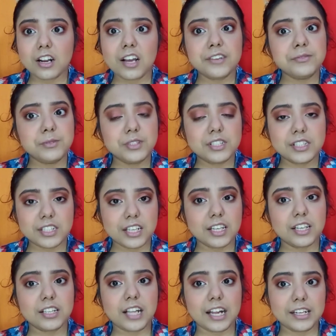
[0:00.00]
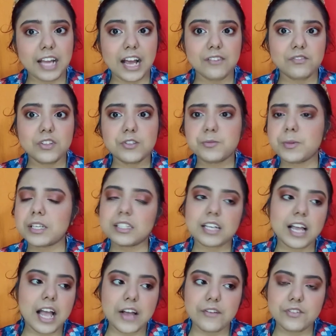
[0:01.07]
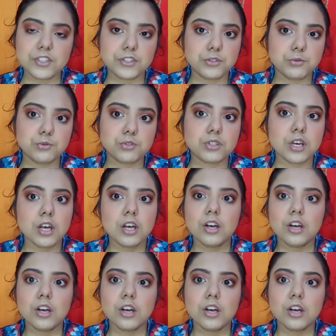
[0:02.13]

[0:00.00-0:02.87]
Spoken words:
I would say that have this, because I haven't used